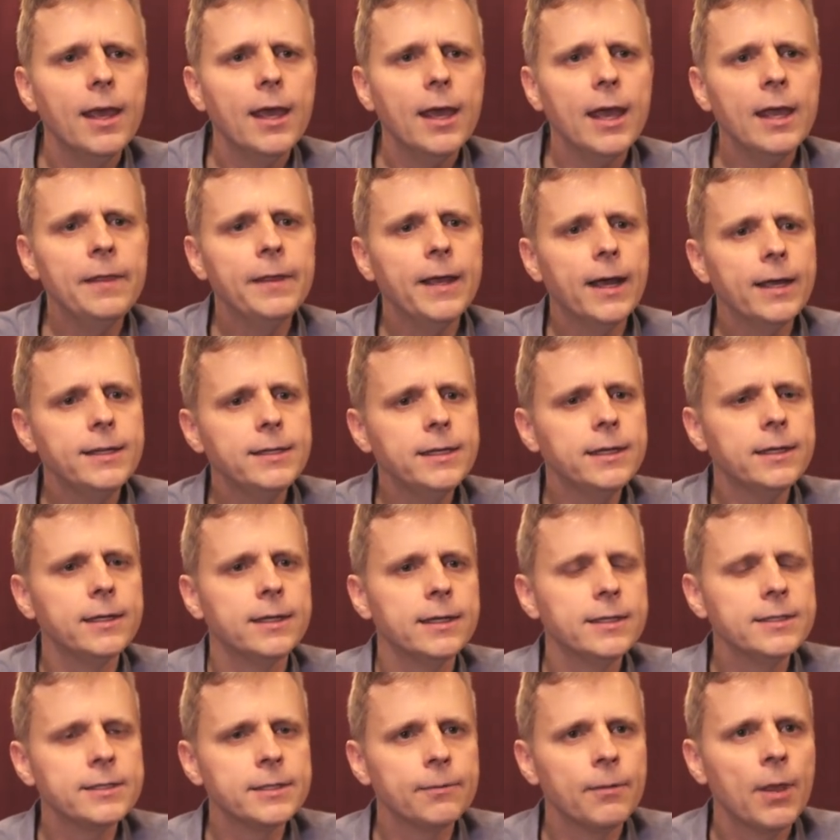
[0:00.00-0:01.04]
And the idea
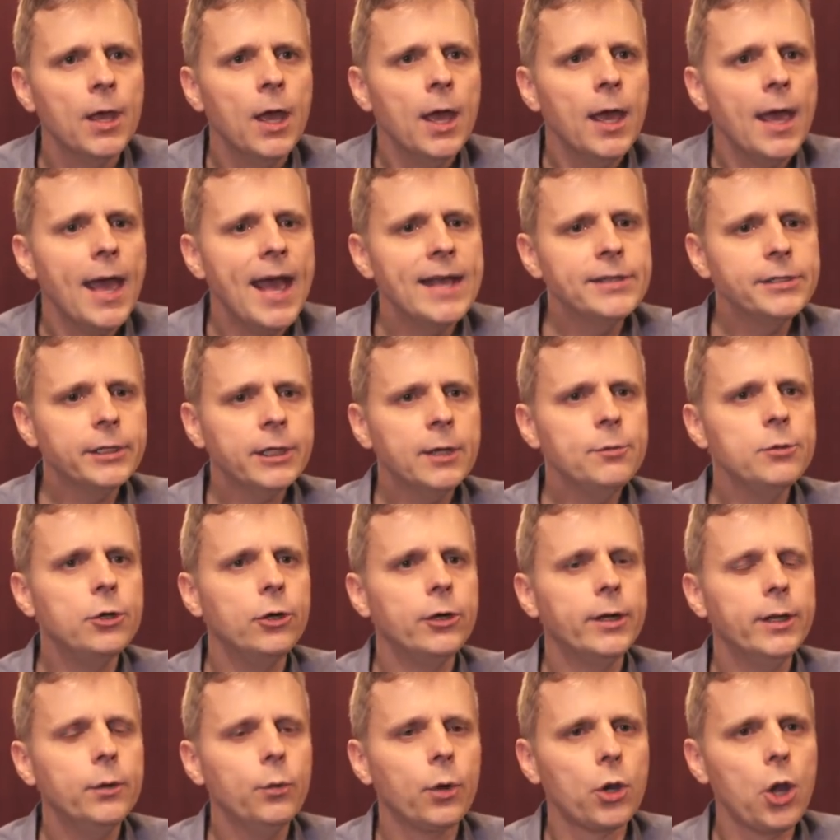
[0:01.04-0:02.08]
is, as a
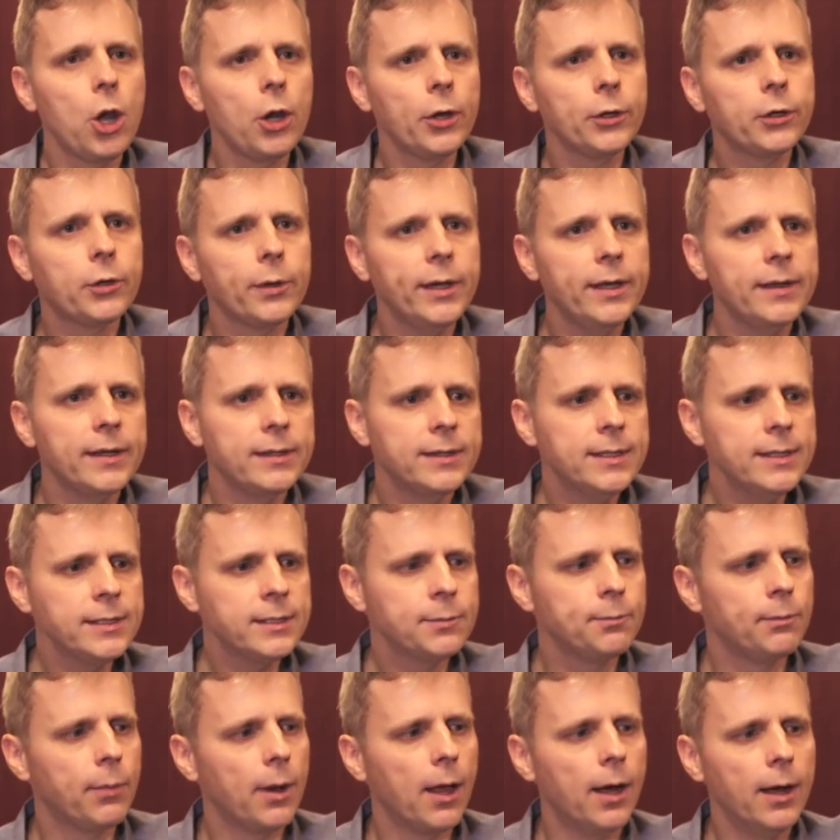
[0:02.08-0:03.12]
community, we'll all agree that this
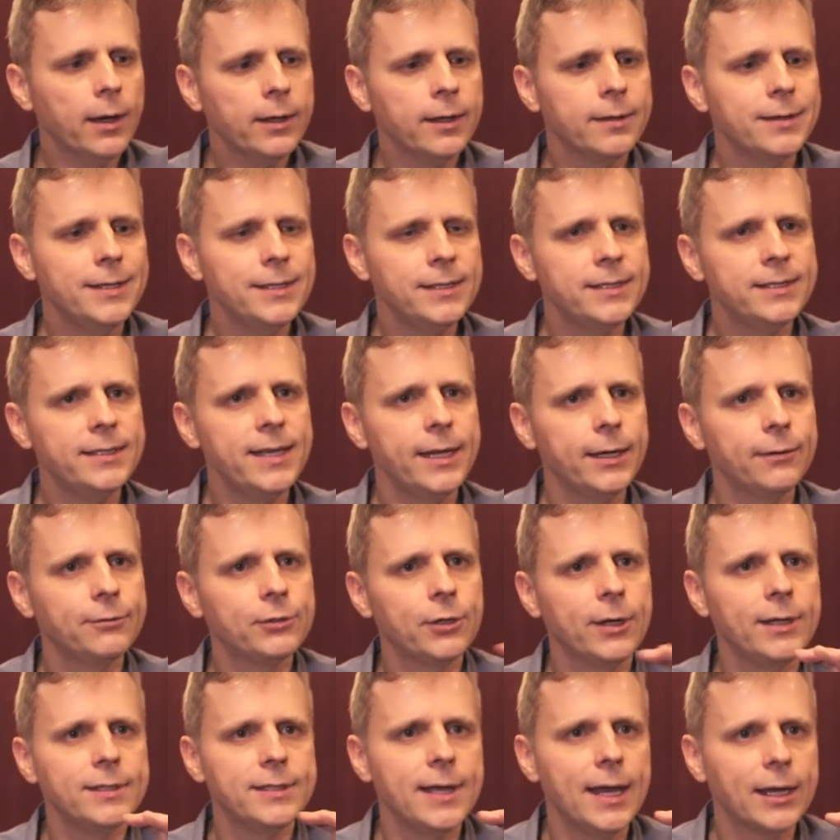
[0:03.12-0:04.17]
block, this set of
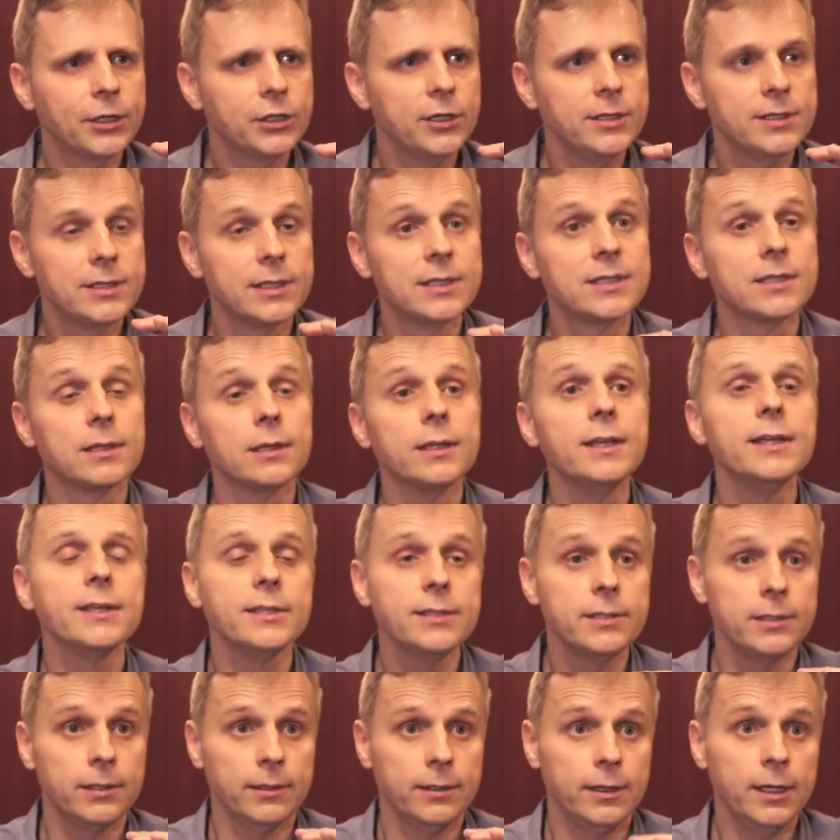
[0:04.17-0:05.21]
transactions, this
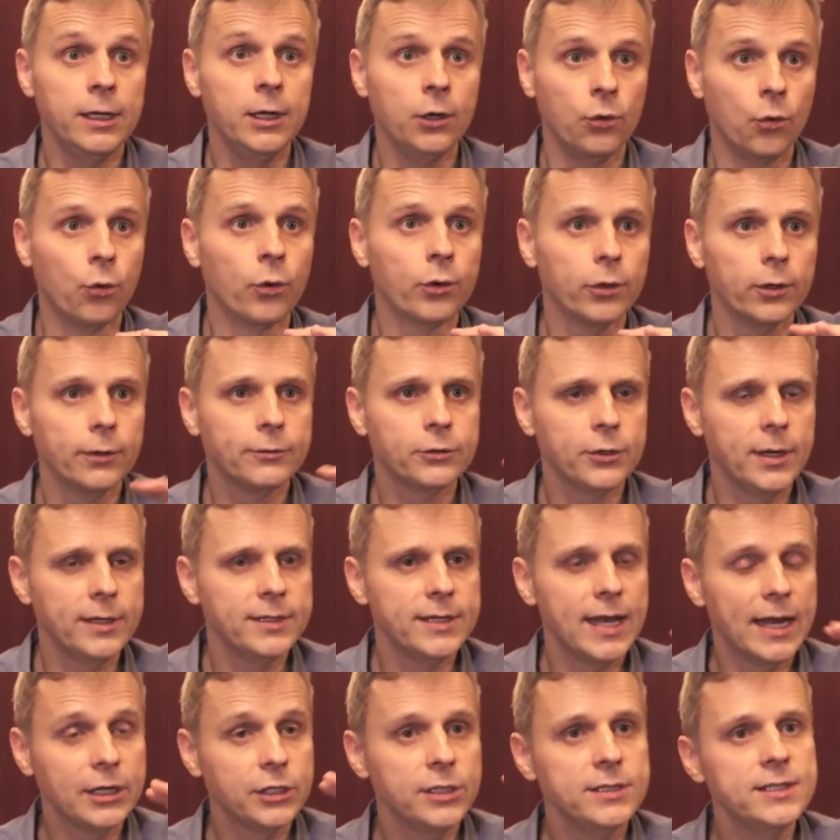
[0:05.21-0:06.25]
list in an order of
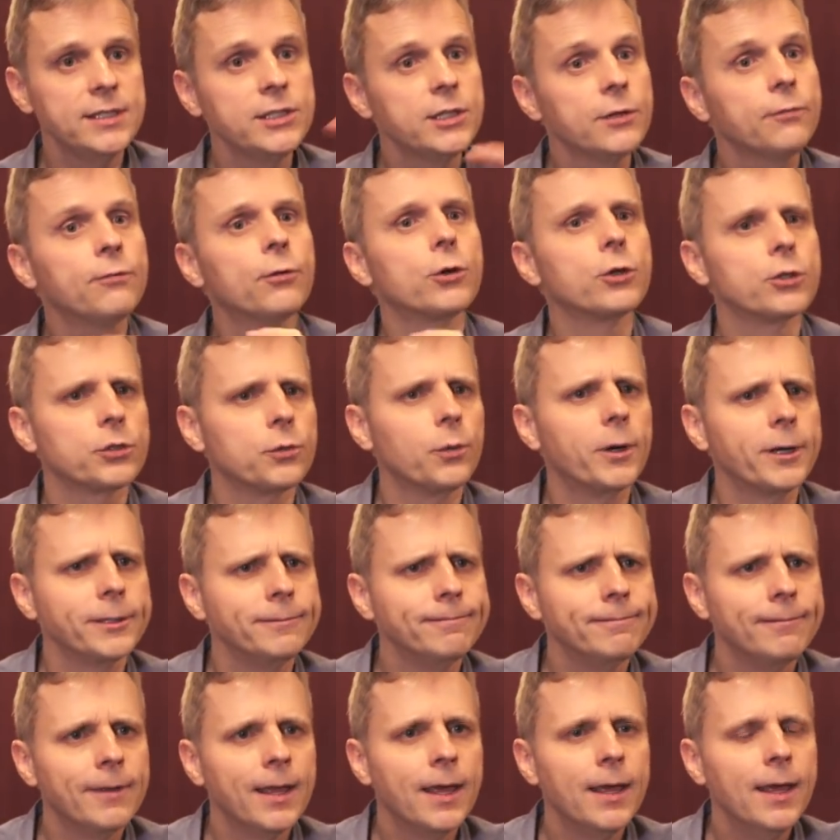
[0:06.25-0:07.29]
transactions, is the first one.
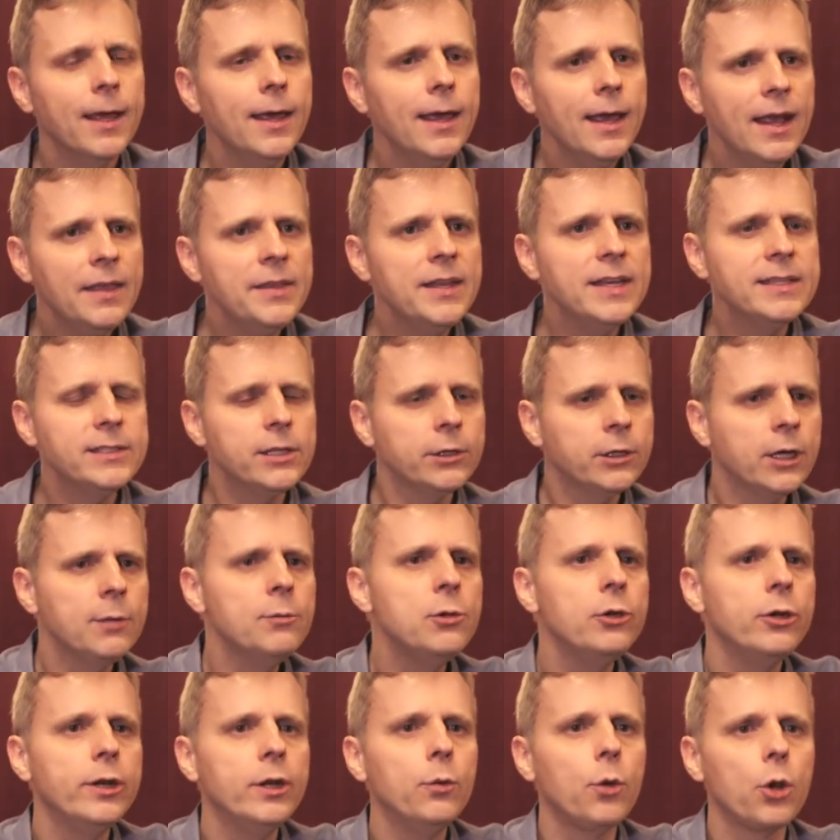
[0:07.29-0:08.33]
And then as a
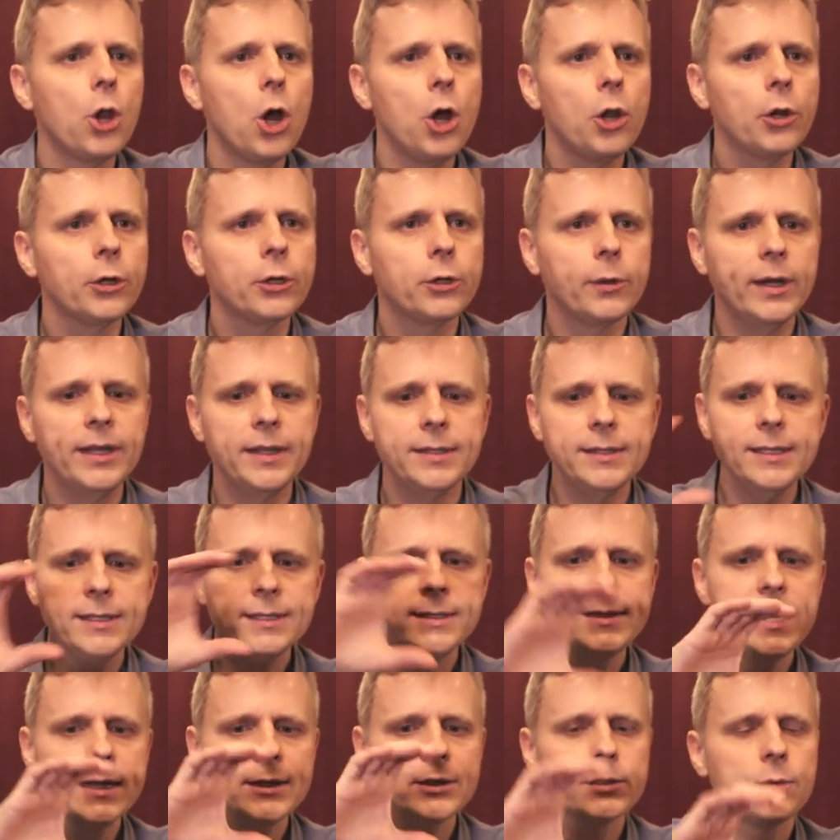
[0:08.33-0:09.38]
community, we'll all agree that this
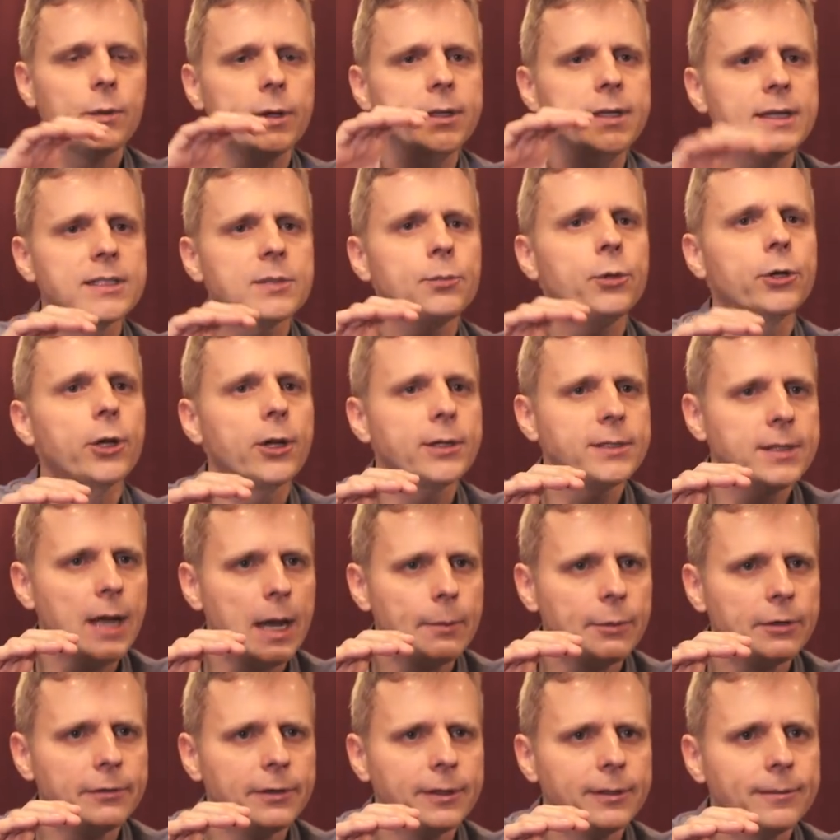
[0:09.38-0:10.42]
next one gets put on
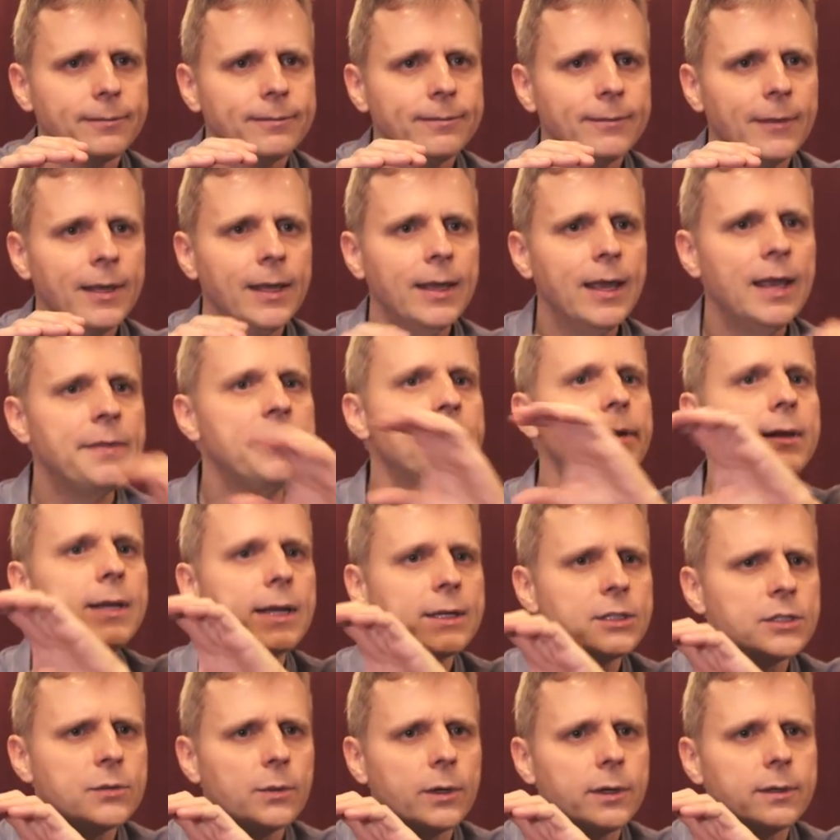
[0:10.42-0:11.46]
top of it, and then the
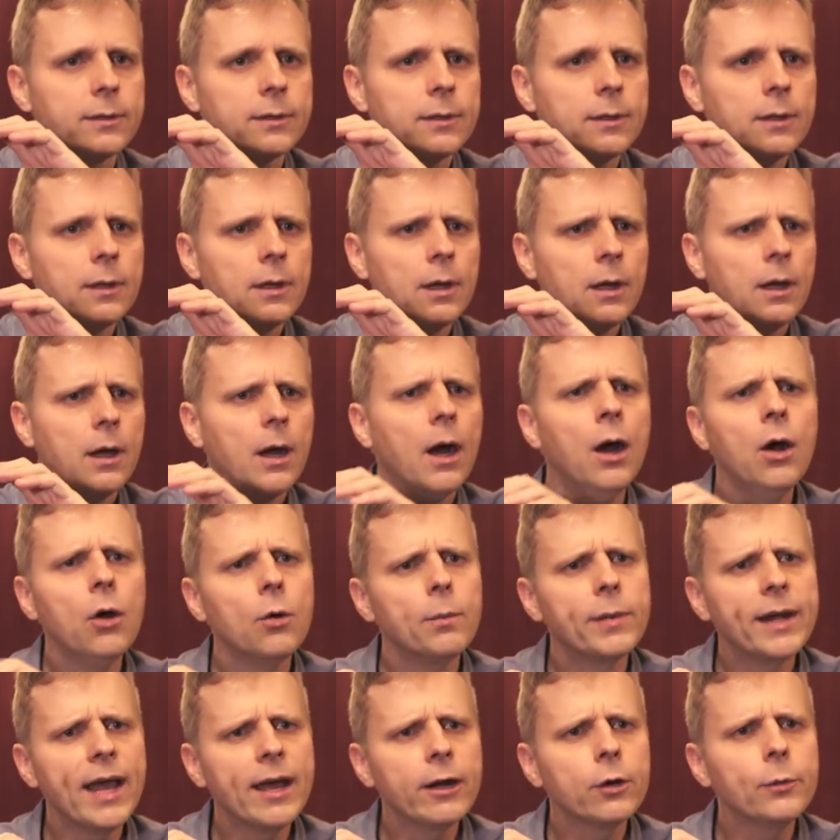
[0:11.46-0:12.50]
next one. Oh,
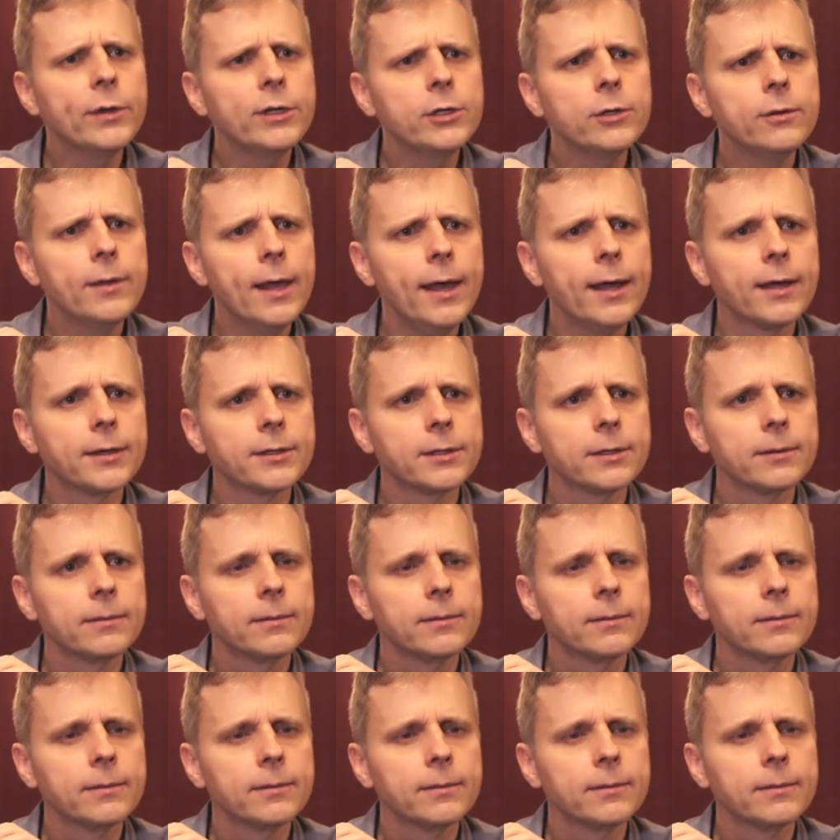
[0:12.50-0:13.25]
but how do we do that?